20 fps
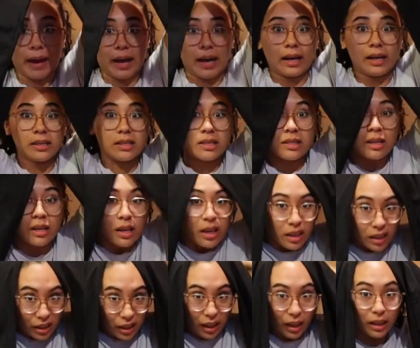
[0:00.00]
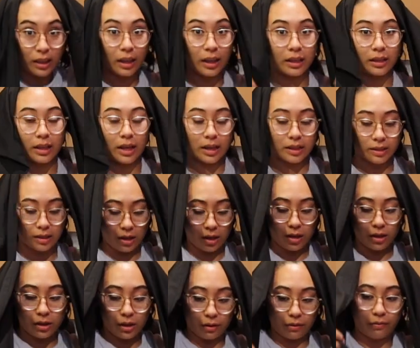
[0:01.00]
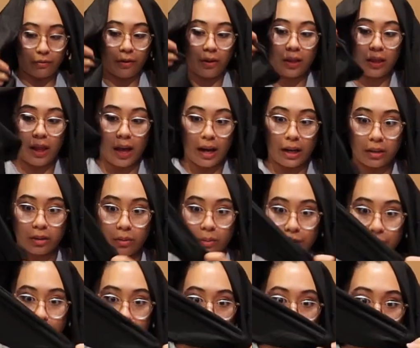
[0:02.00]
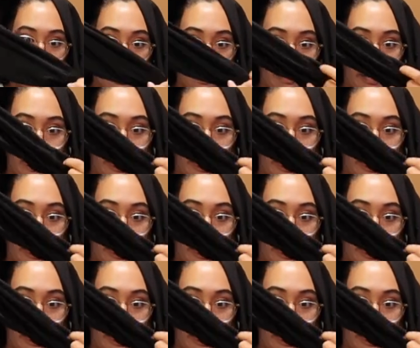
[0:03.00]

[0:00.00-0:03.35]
pants. They look like this. They're full length with a little